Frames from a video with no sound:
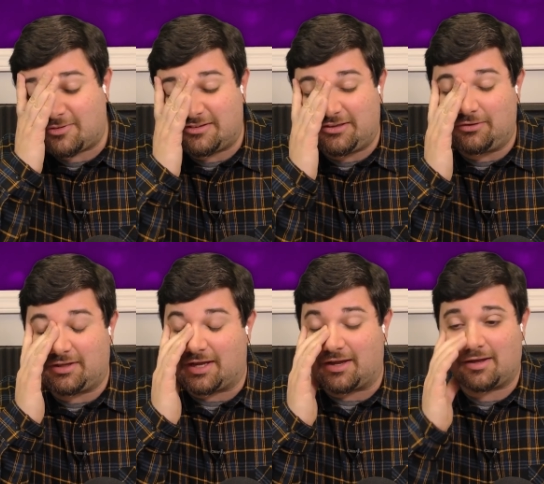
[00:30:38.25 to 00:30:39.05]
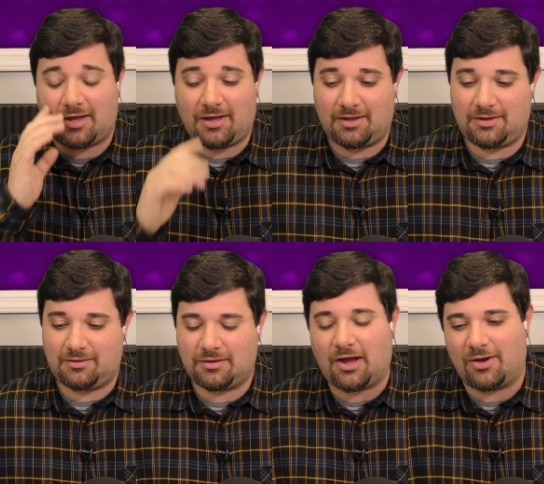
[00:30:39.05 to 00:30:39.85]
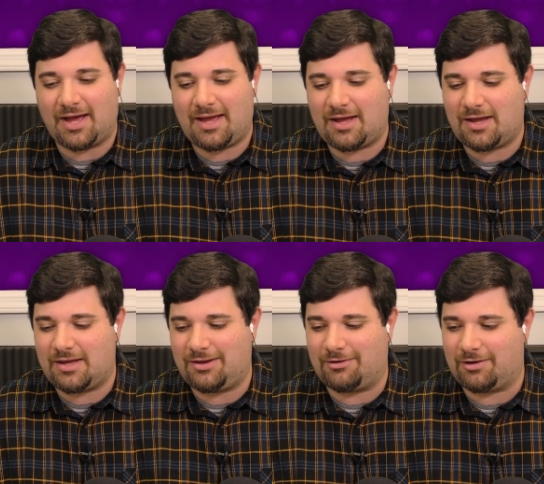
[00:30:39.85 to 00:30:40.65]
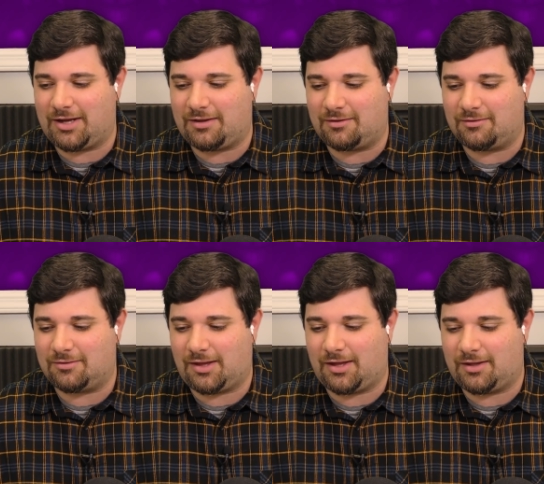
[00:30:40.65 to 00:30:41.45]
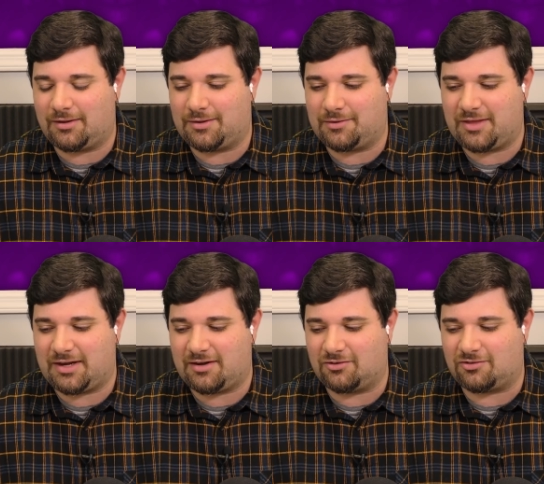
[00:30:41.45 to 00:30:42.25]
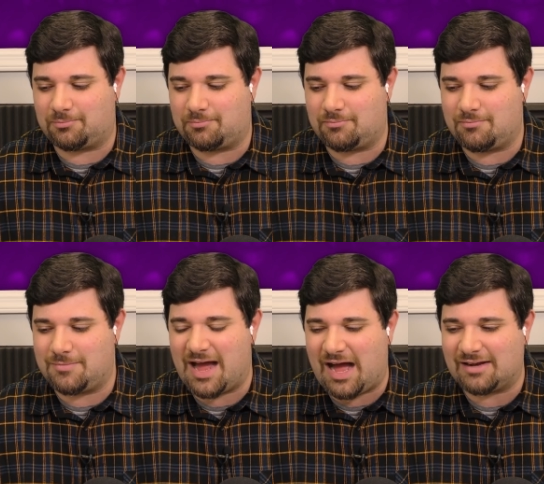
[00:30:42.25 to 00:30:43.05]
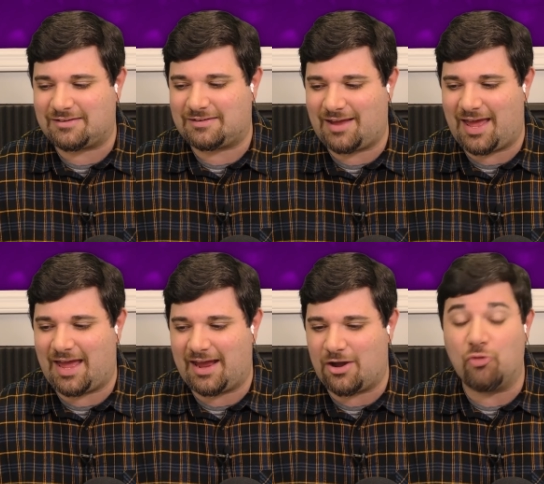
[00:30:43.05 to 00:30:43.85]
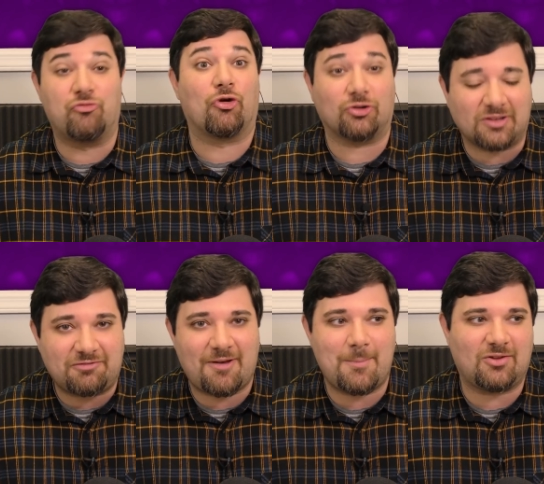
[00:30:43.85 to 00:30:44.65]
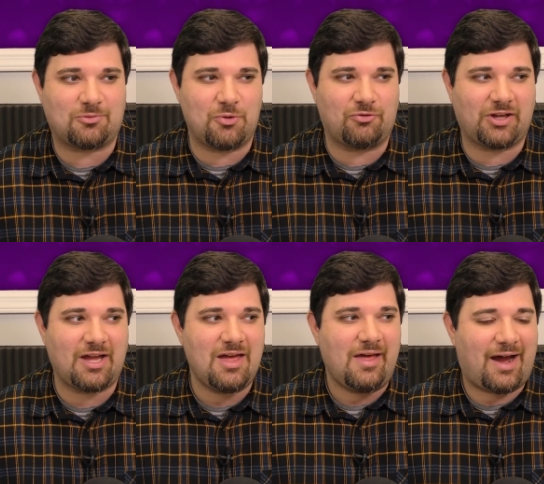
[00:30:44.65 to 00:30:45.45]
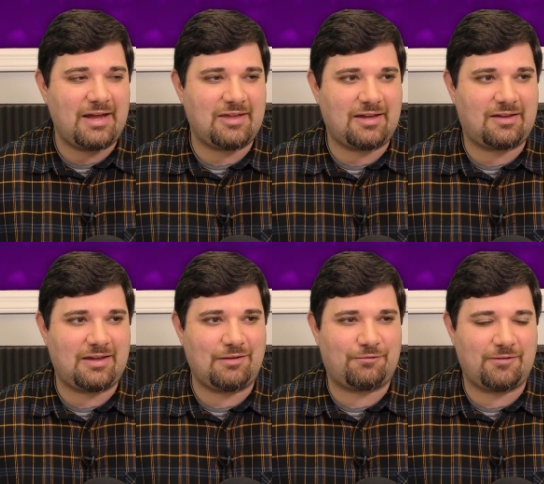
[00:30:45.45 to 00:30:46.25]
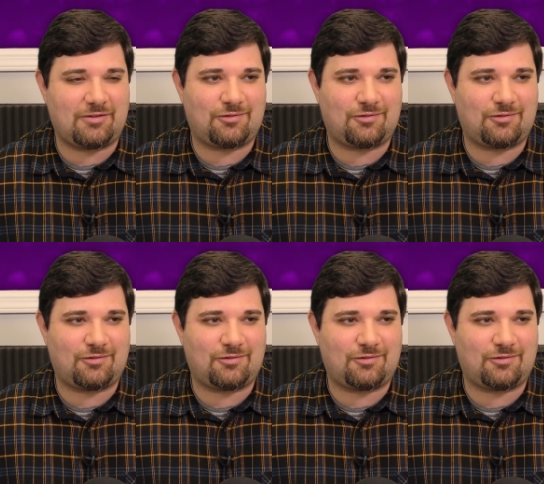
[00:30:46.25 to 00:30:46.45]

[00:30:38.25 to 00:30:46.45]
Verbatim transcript: absolutely. No, I agree that it is not a overtly feminist movie. I think if